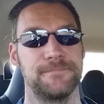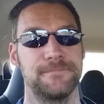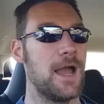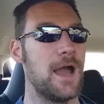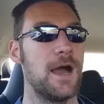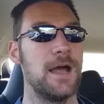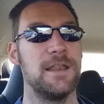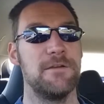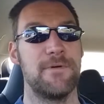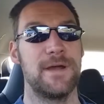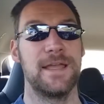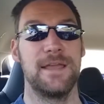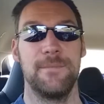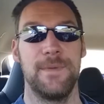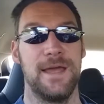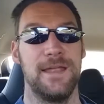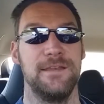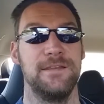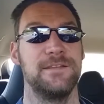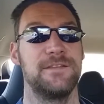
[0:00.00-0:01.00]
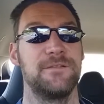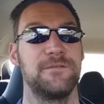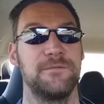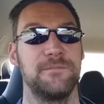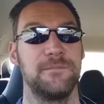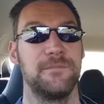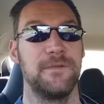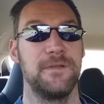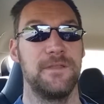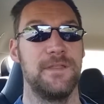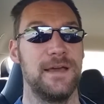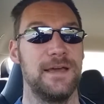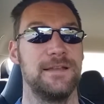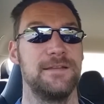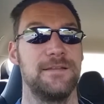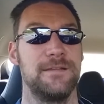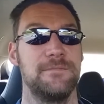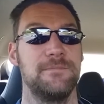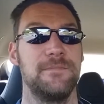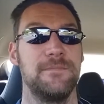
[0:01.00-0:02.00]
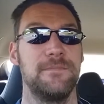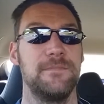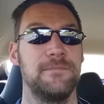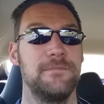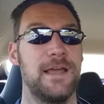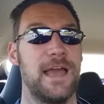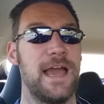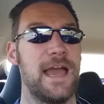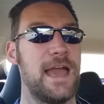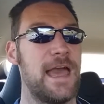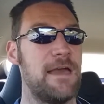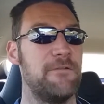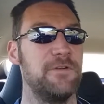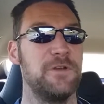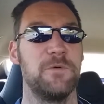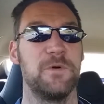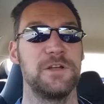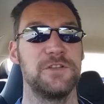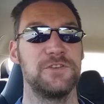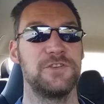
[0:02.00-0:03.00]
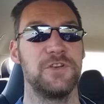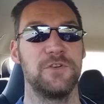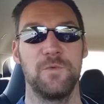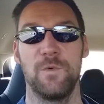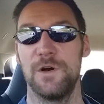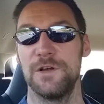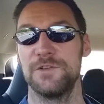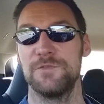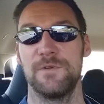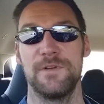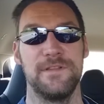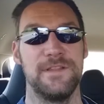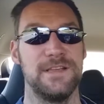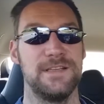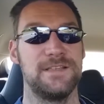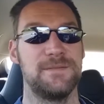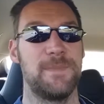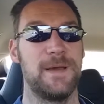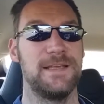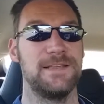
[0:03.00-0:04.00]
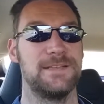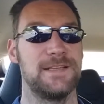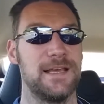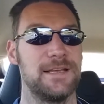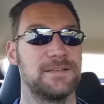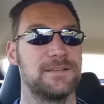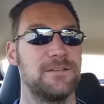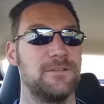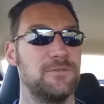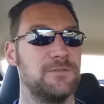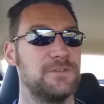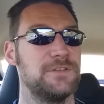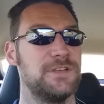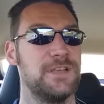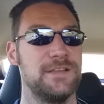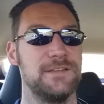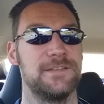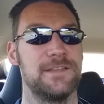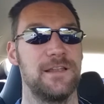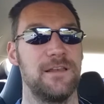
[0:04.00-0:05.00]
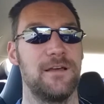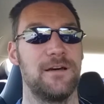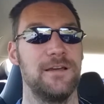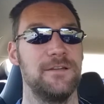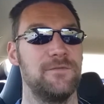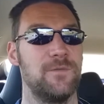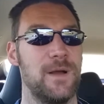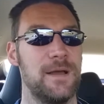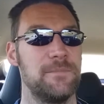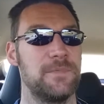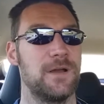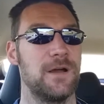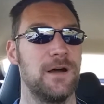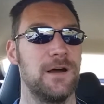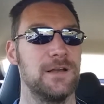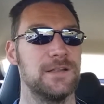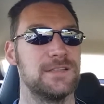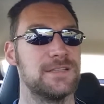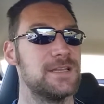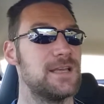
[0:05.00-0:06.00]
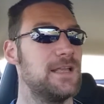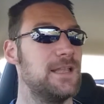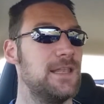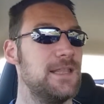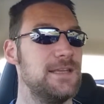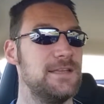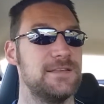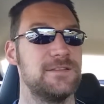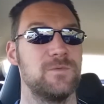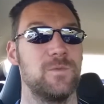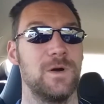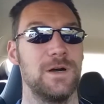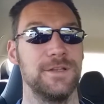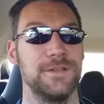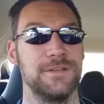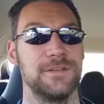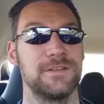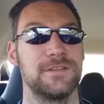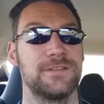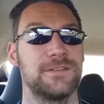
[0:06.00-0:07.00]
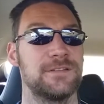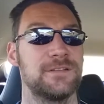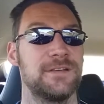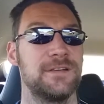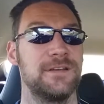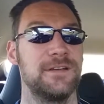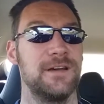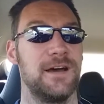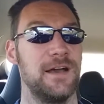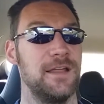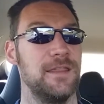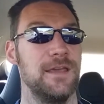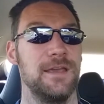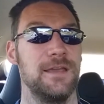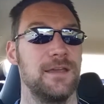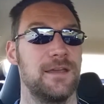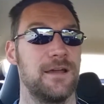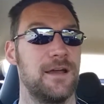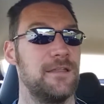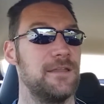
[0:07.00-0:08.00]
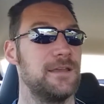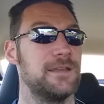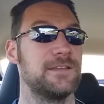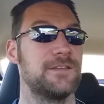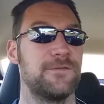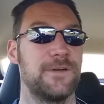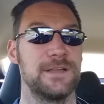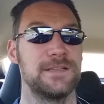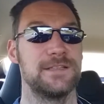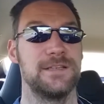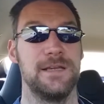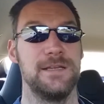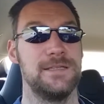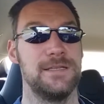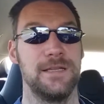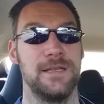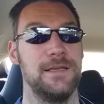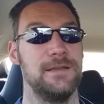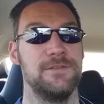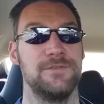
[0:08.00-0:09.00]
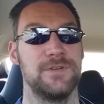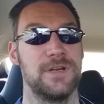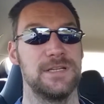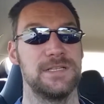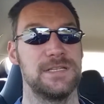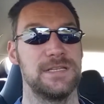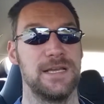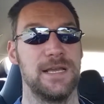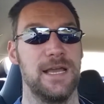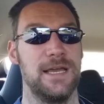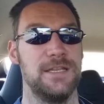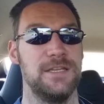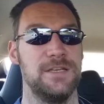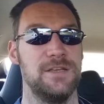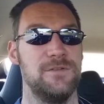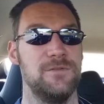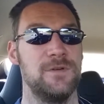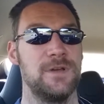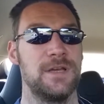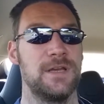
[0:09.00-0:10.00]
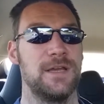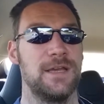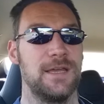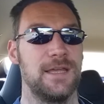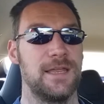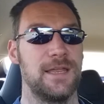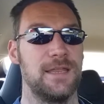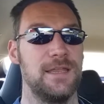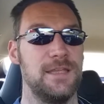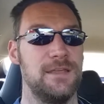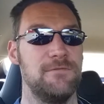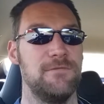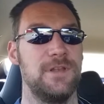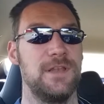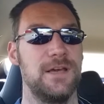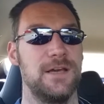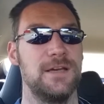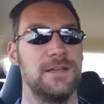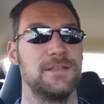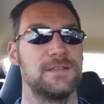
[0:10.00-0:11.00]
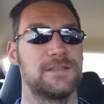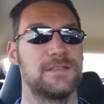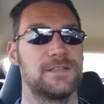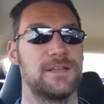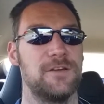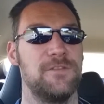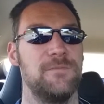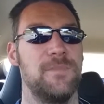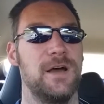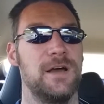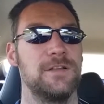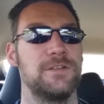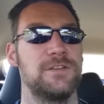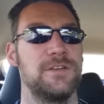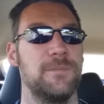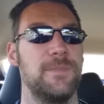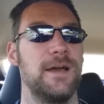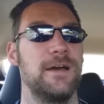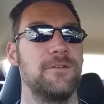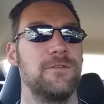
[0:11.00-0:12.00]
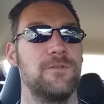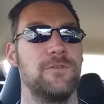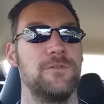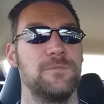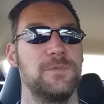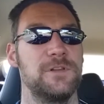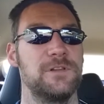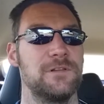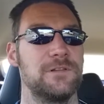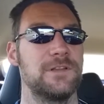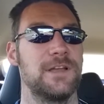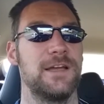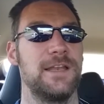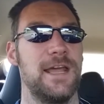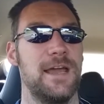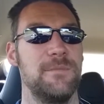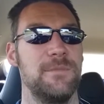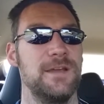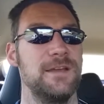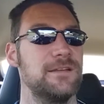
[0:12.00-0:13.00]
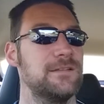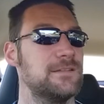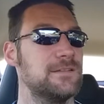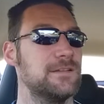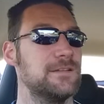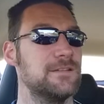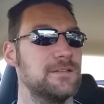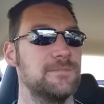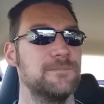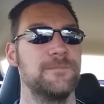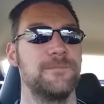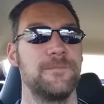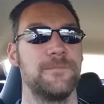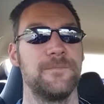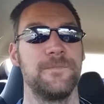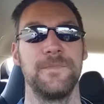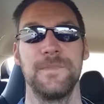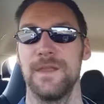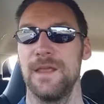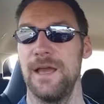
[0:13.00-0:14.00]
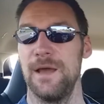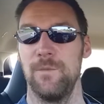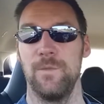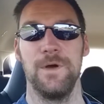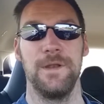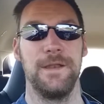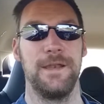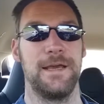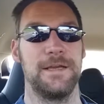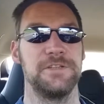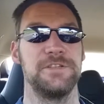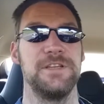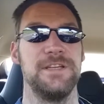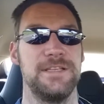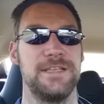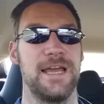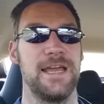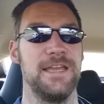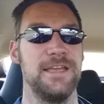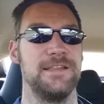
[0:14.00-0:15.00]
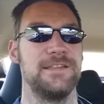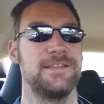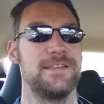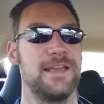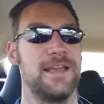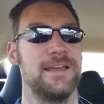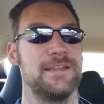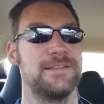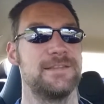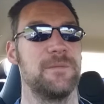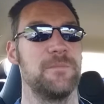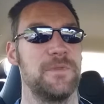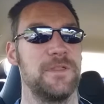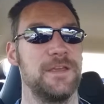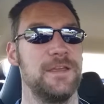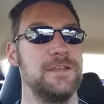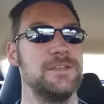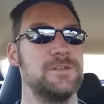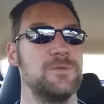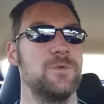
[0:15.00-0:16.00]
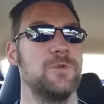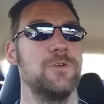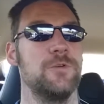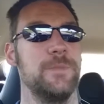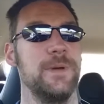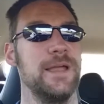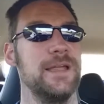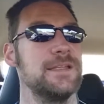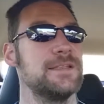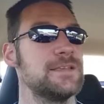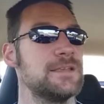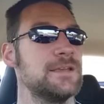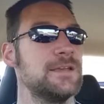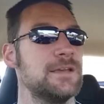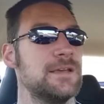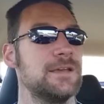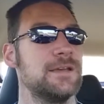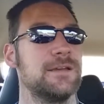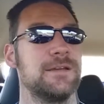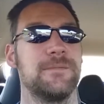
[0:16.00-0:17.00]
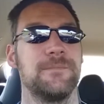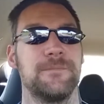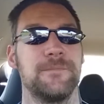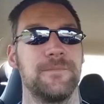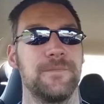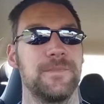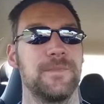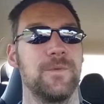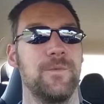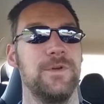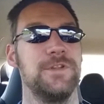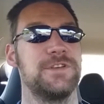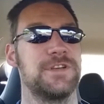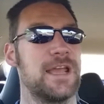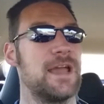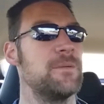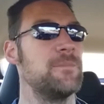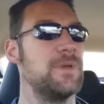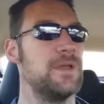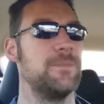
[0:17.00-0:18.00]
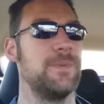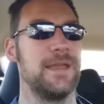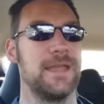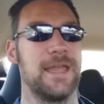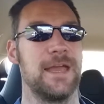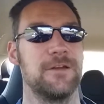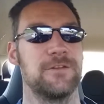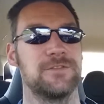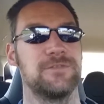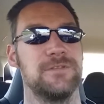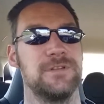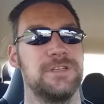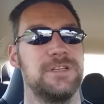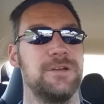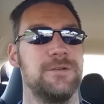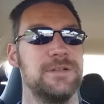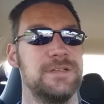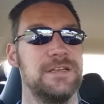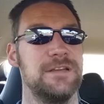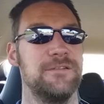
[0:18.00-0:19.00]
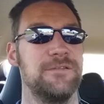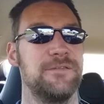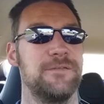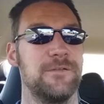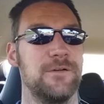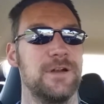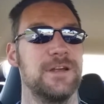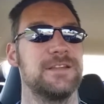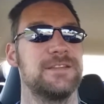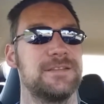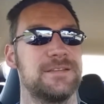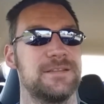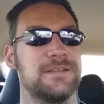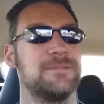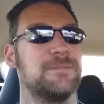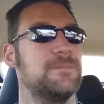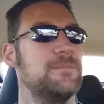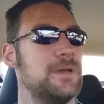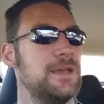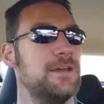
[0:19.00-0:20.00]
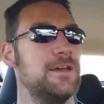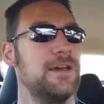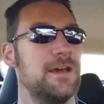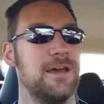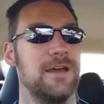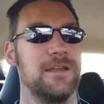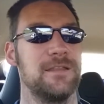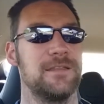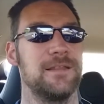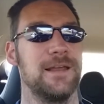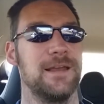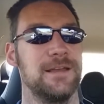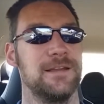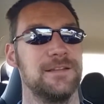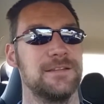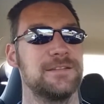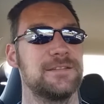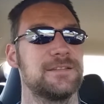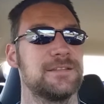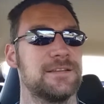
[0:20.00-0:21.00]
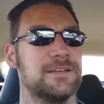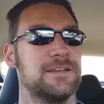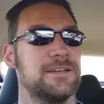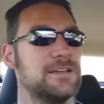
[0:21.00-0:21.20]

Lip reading: I highly recommend that everyone should watch one of these SpaceX launches, the live webcast, at least once. I think it's fascinatingly interesting, and you learn so much about orbital dynamics and what it actually takes to get something into orbit, which can be a bit counterintuitive for us mere Earthlings.